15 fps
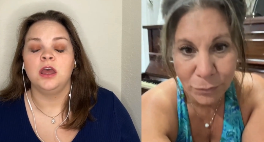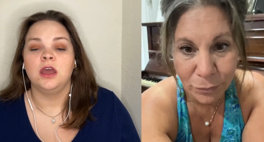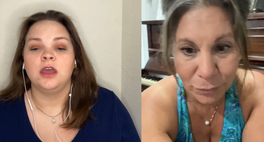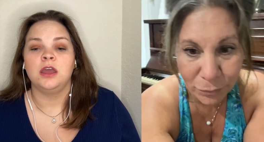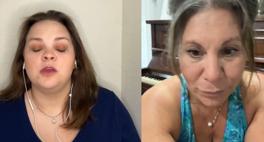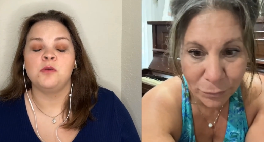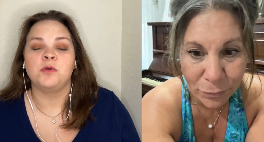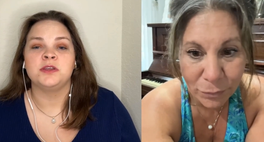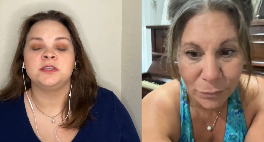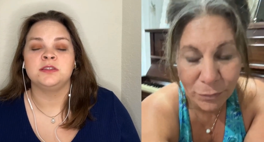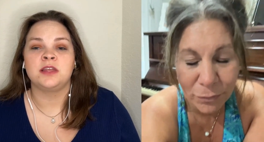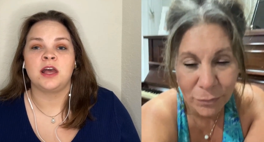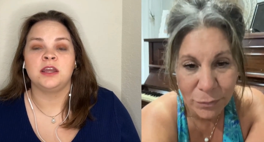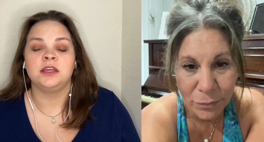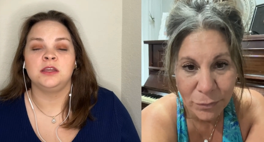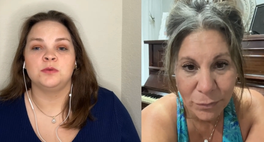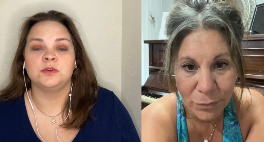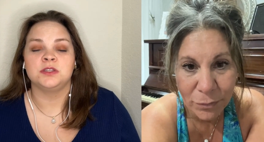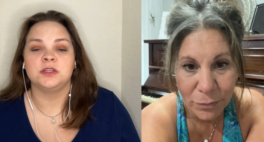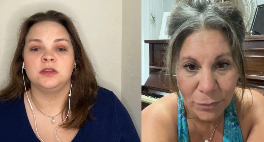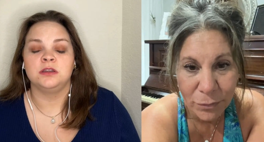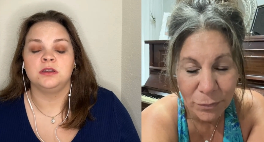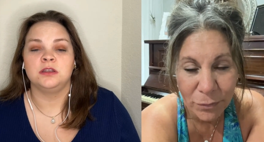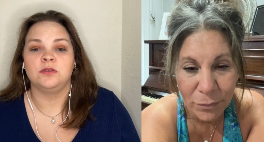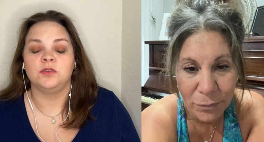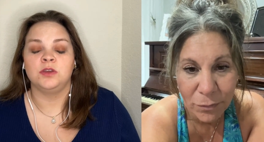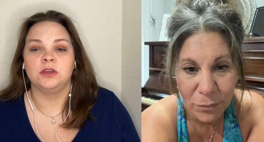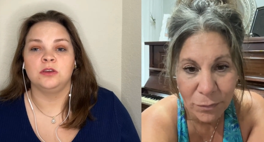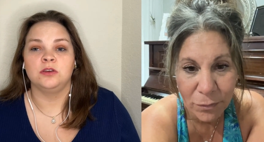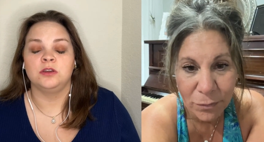Speaker 1: it wasn't that he wasn't
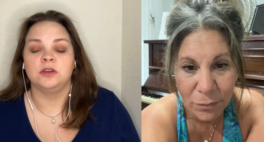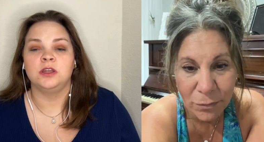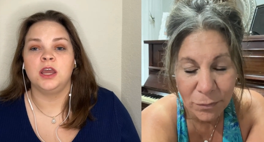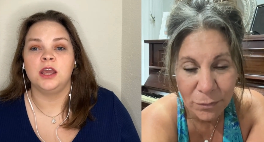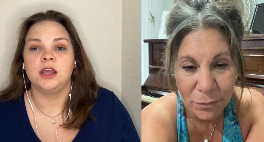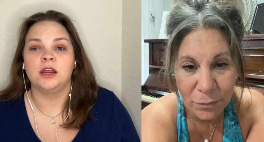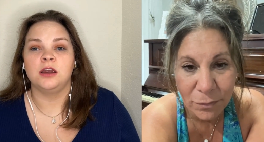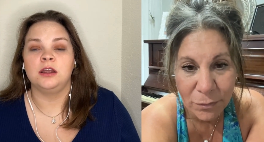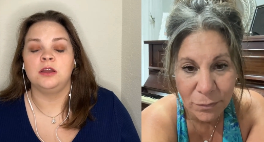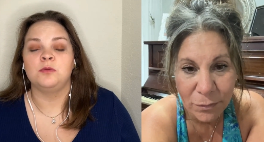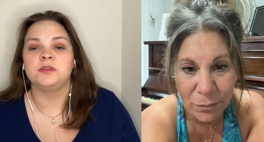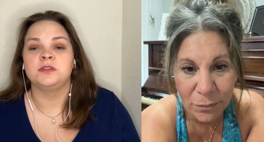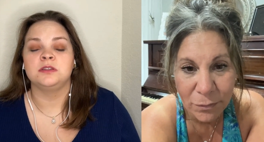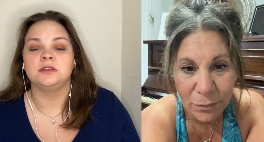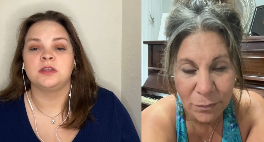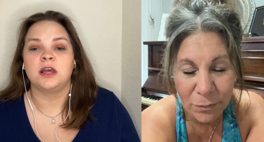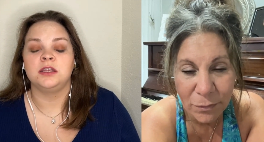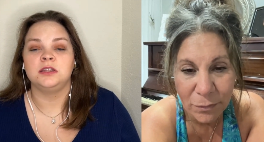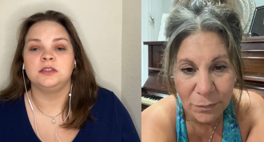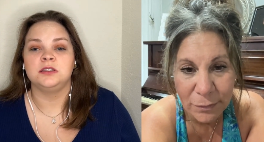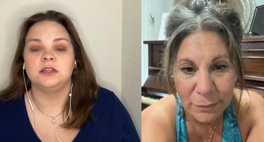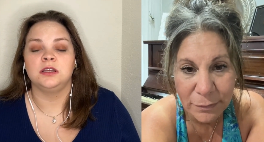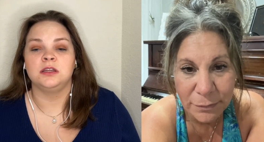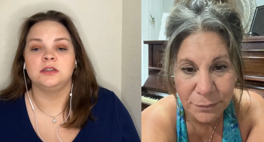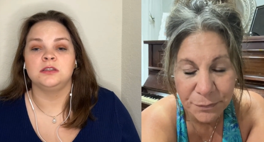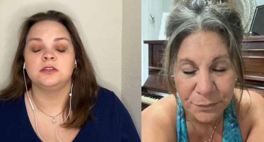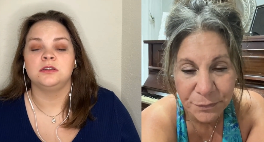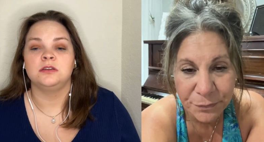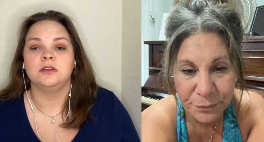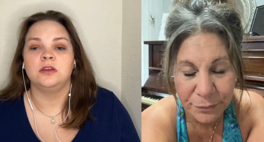giving good care. It wasn't that he
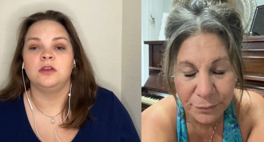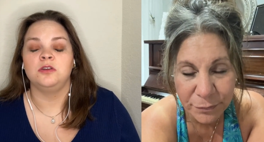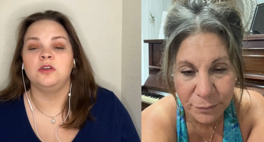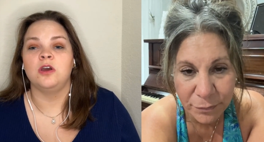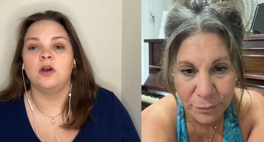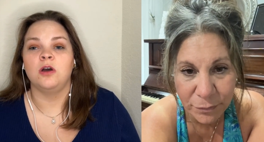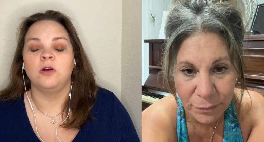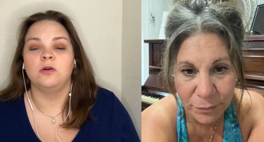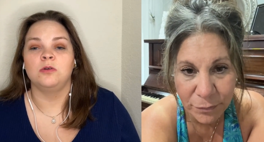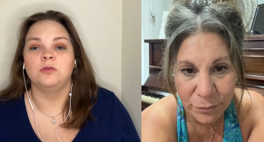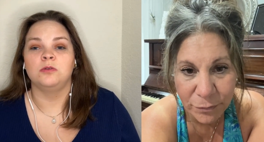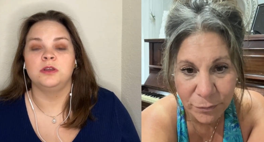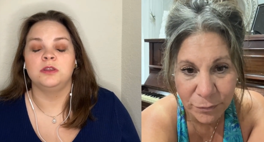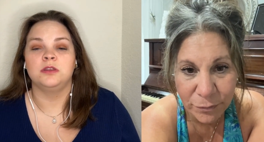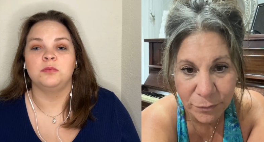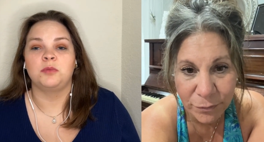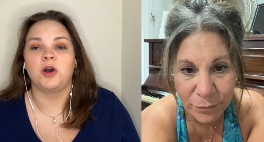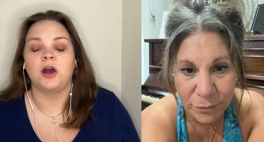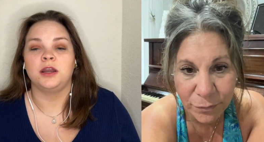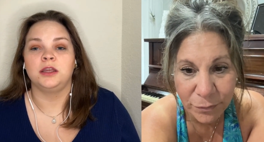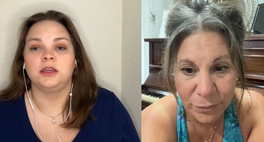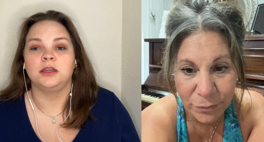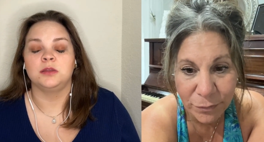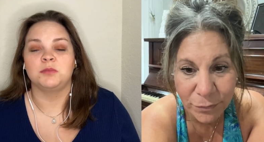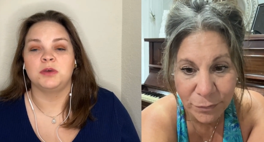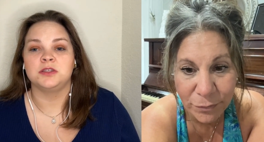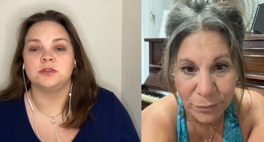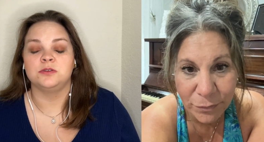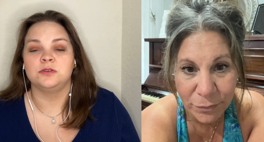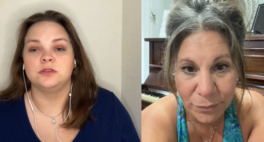didn't know the body and the
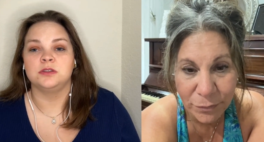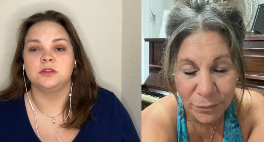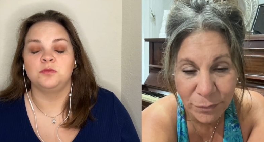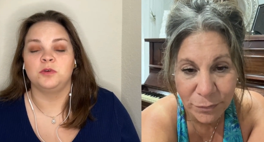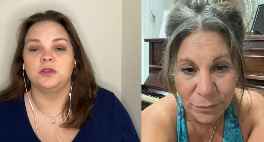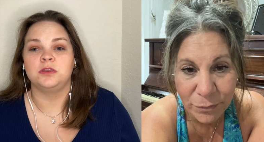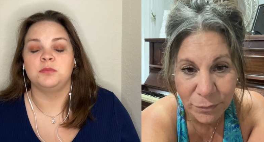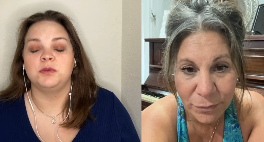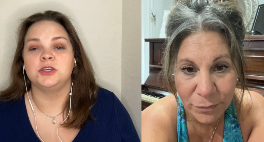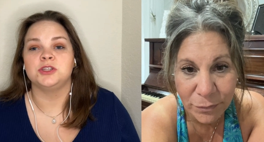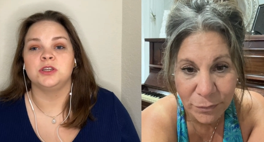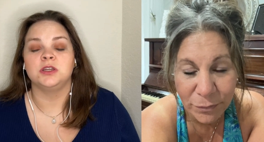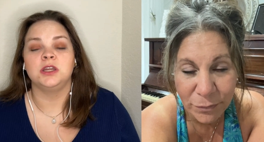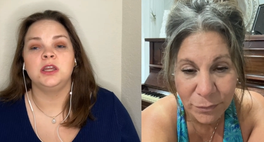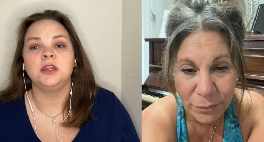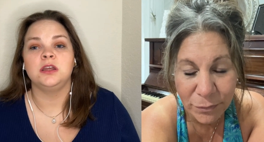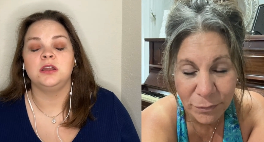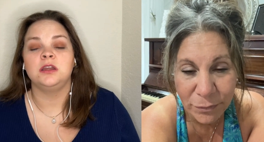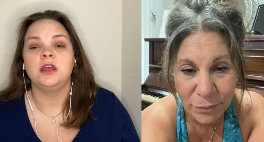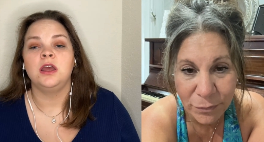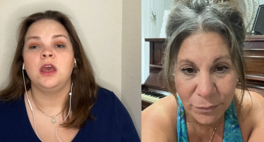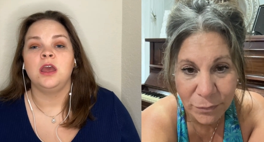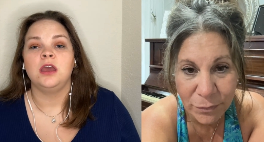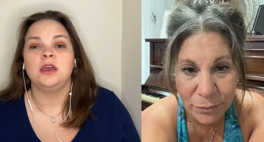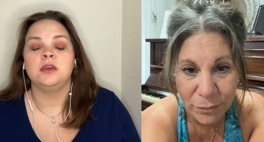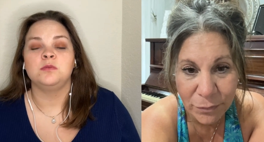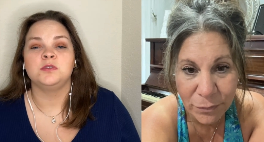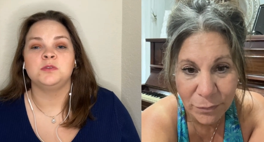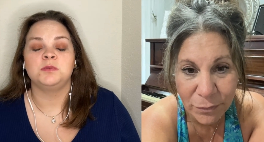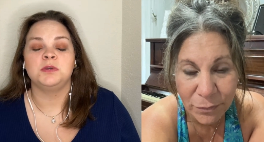muscles and what the patient needed,
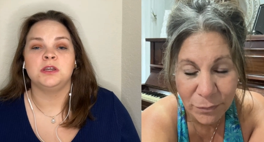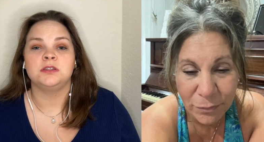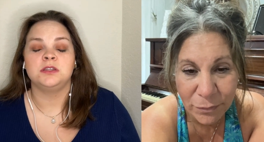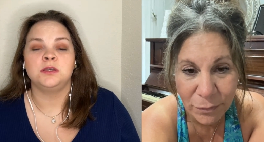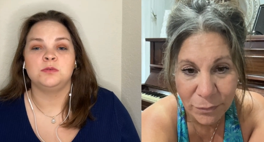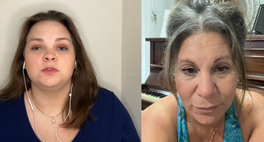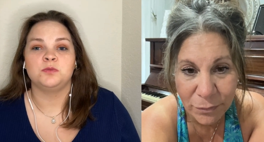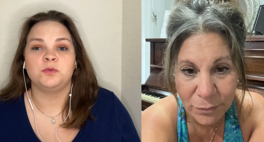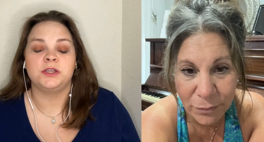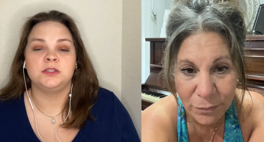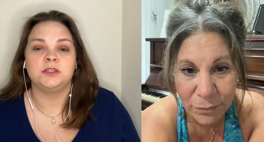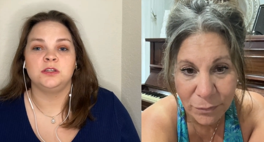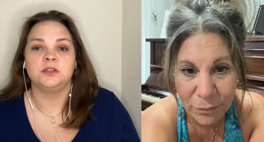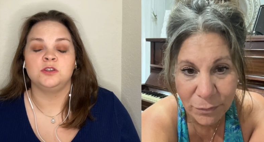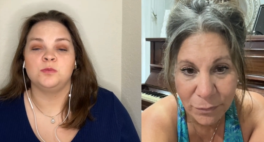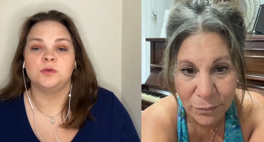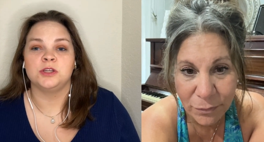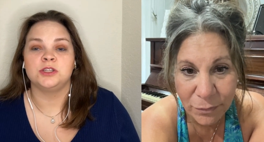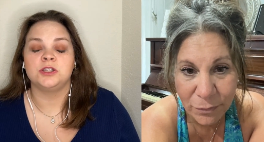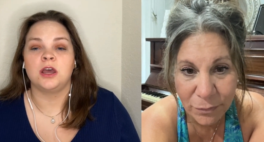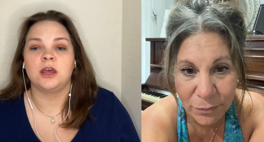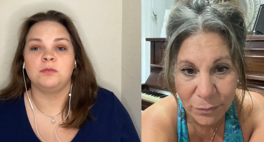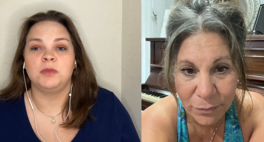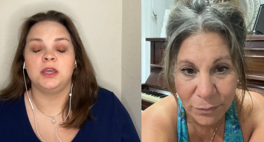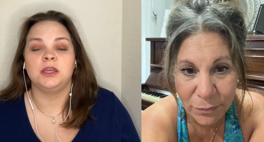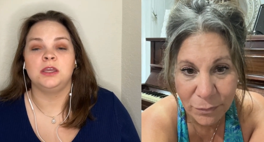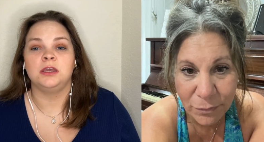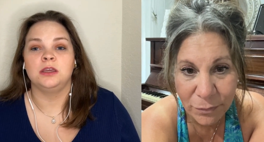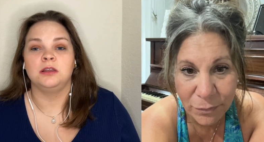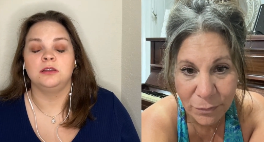it was because he was wasting too much time
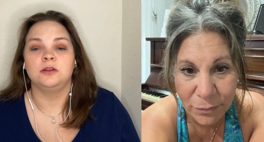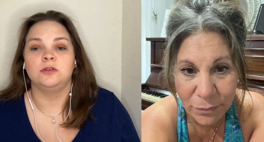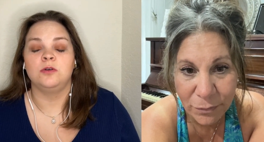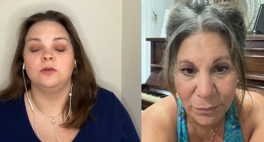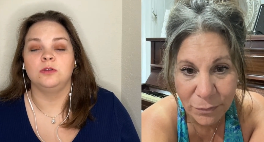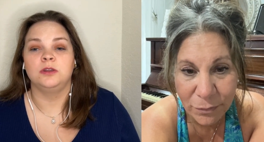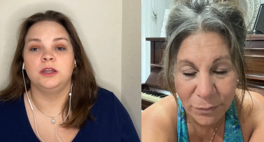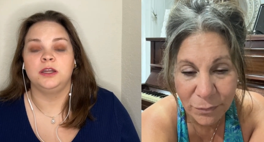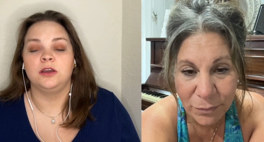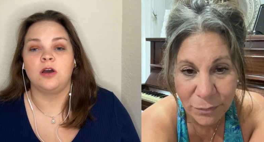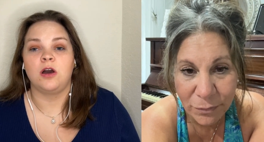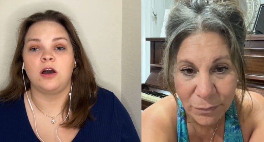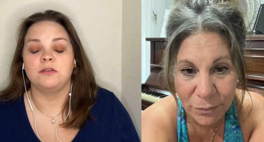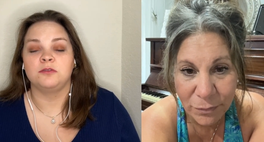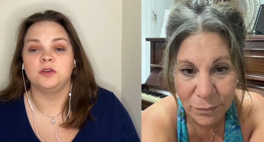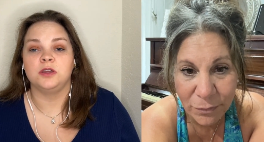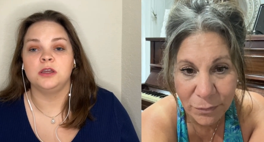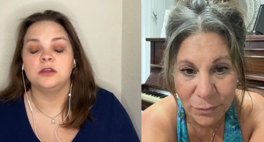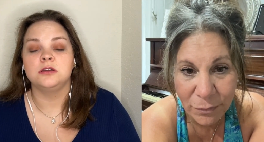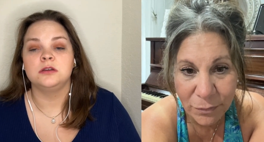making a little old lady coffee.